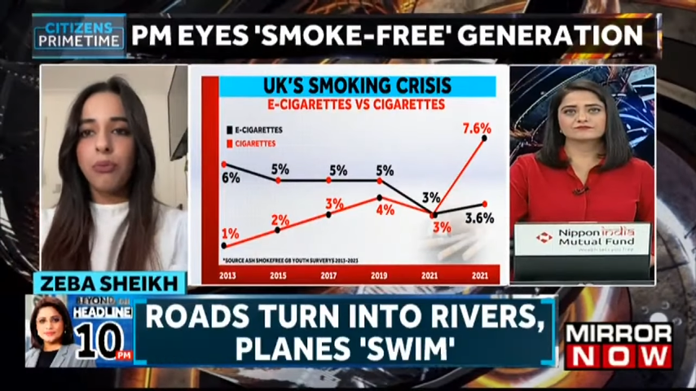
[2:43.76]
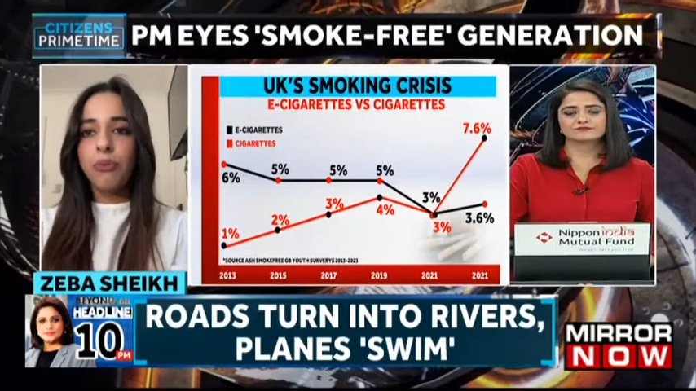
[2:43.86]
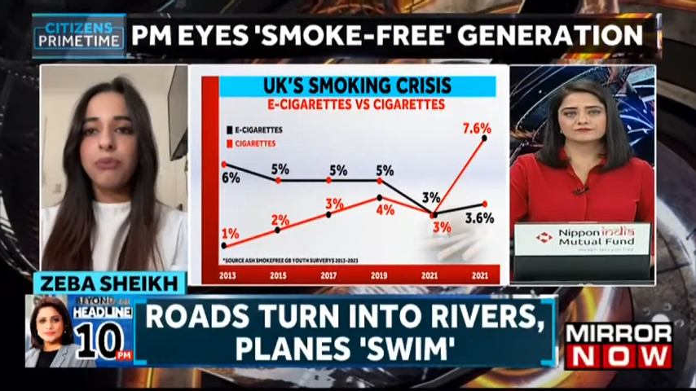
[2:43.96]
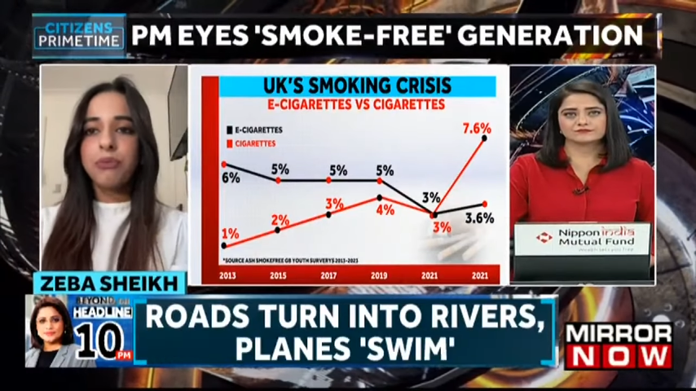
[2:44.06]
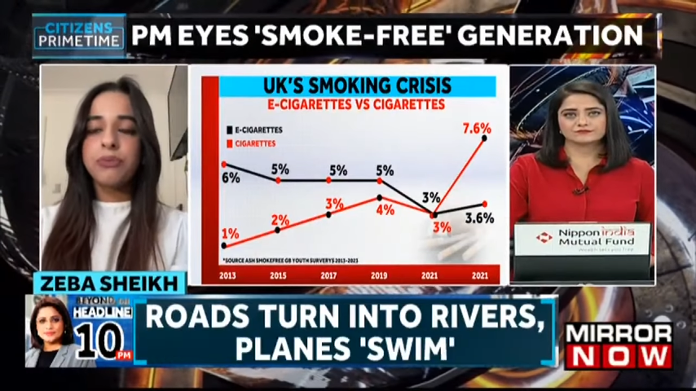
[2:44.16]

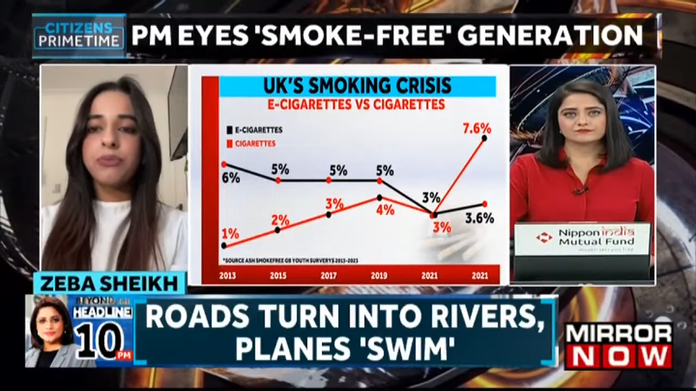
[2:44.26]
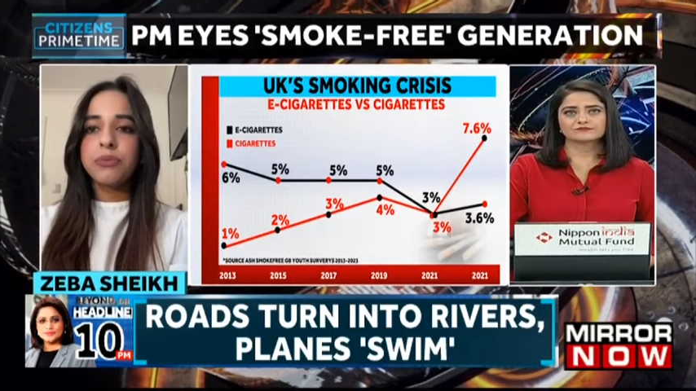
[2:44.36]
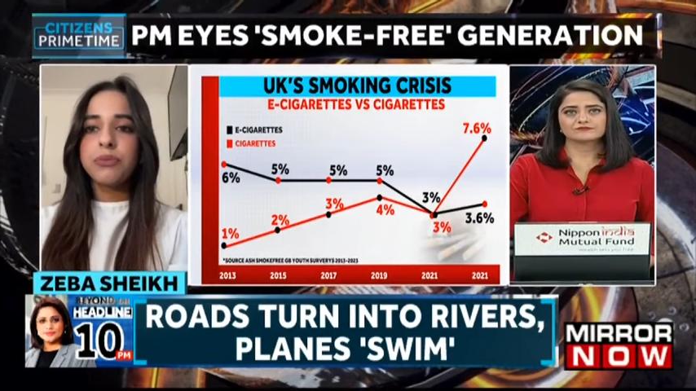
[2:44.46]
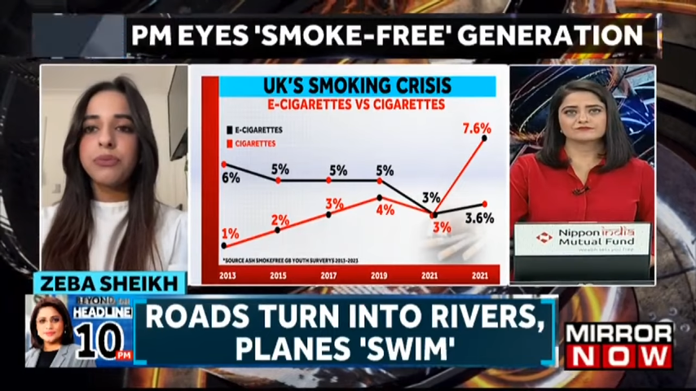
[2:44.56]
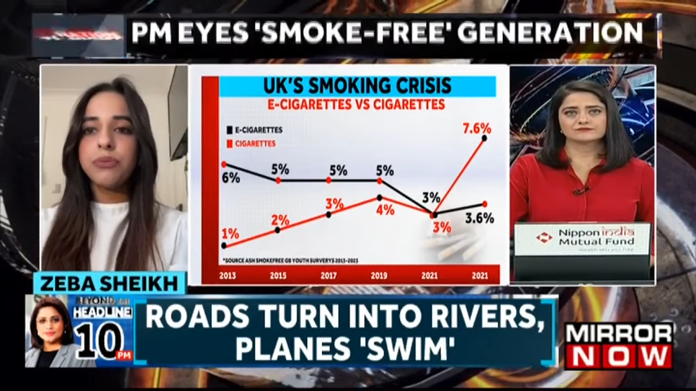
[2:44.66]

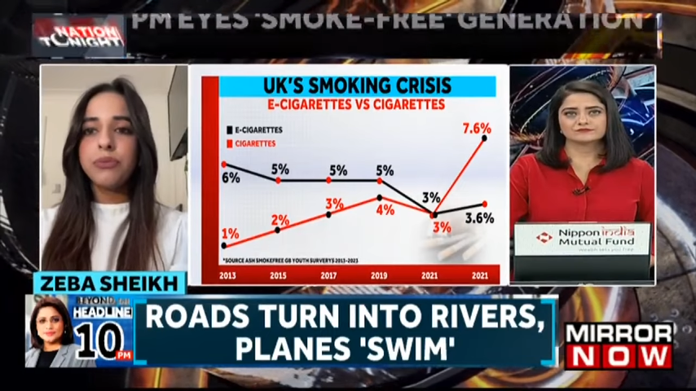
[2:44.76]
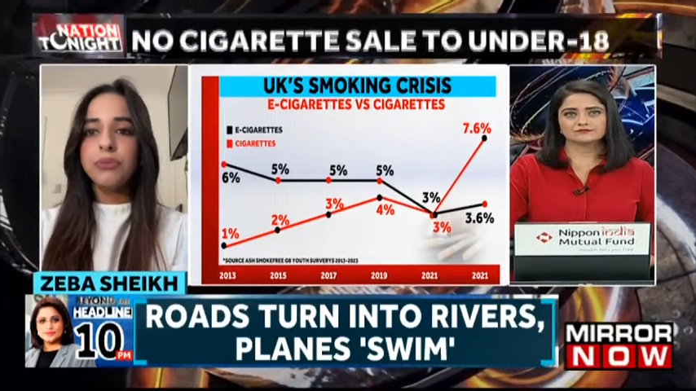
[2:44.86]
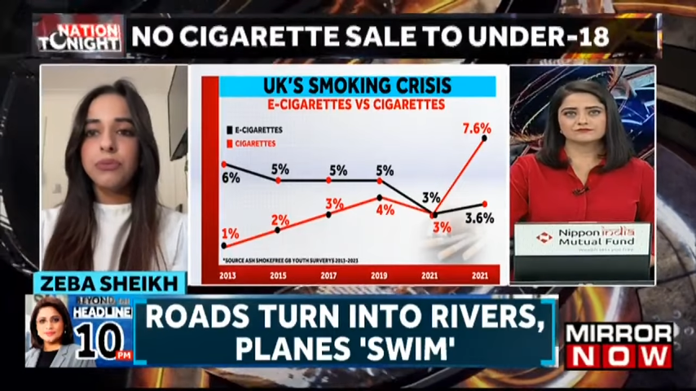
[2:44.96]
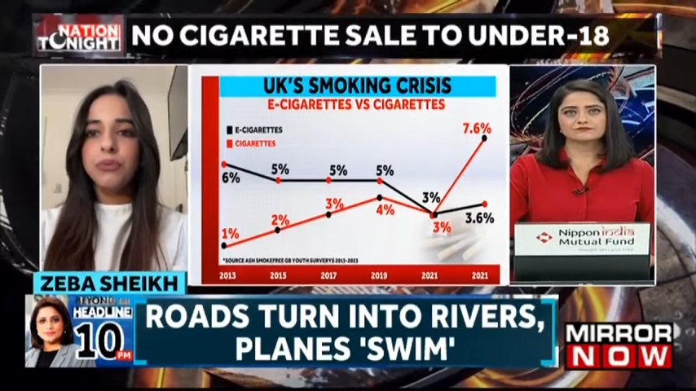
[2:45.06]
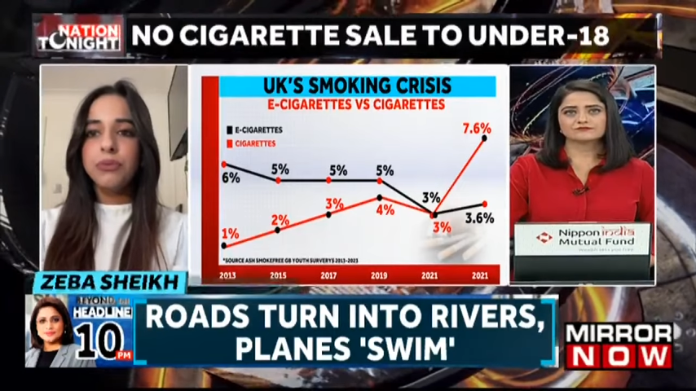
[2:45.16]

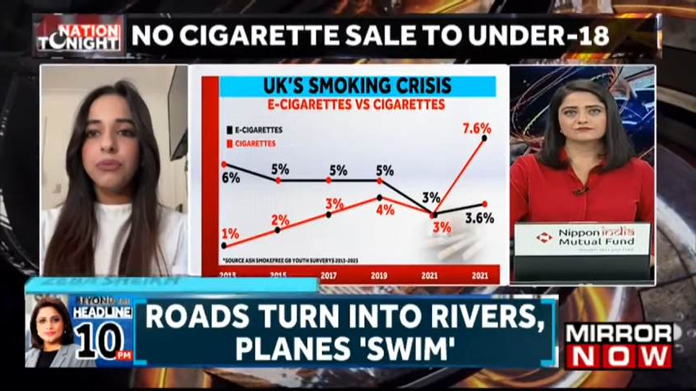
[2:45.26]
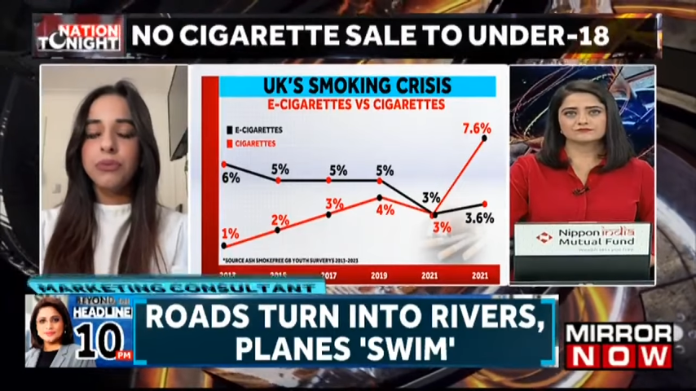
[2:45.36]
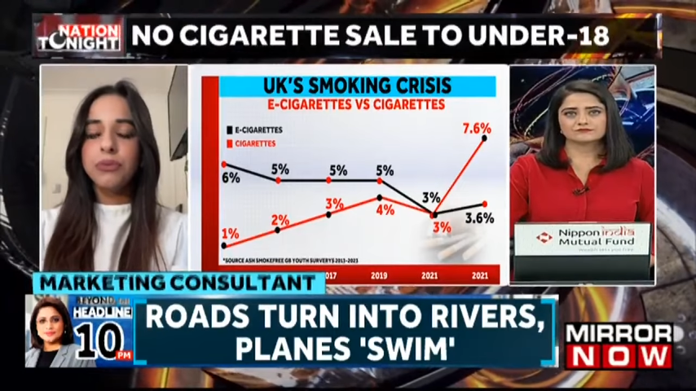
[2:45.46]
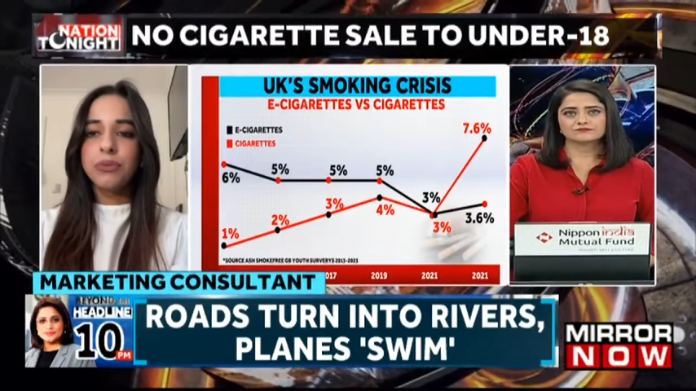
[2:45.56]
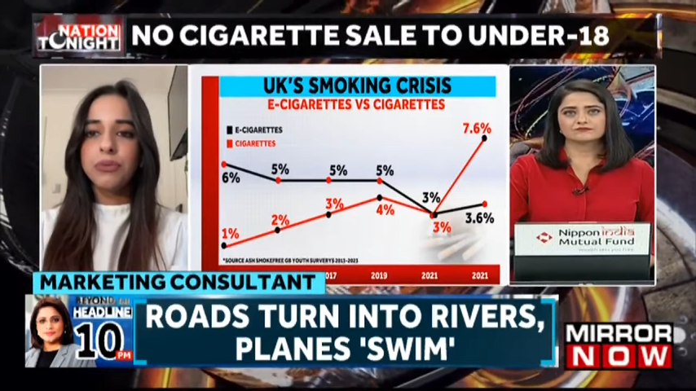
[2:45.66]

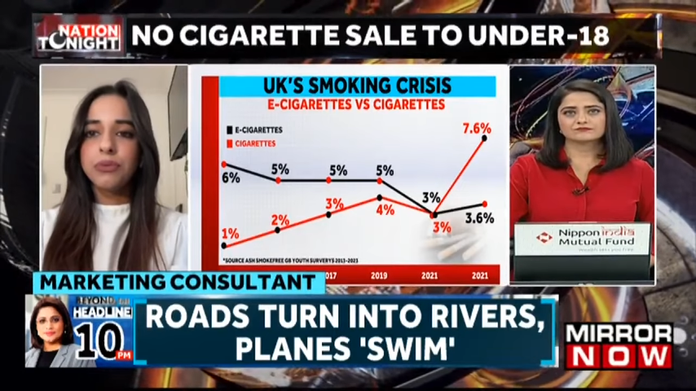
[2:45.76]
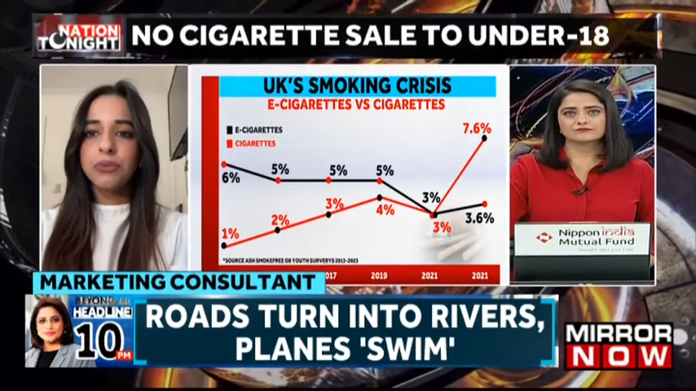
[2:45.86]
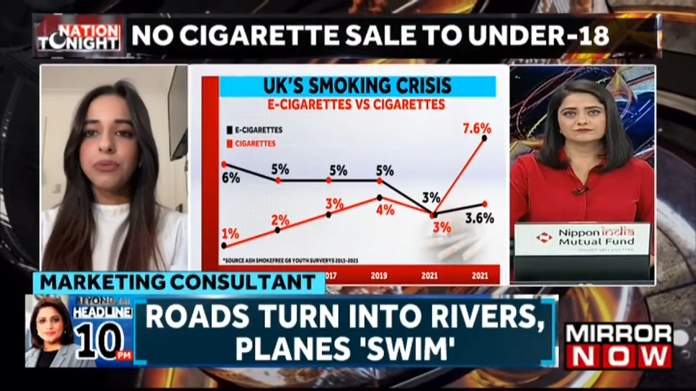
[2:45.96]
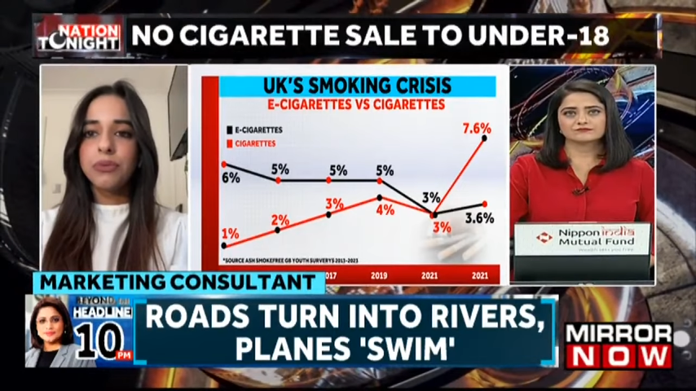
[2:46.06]
[no speech]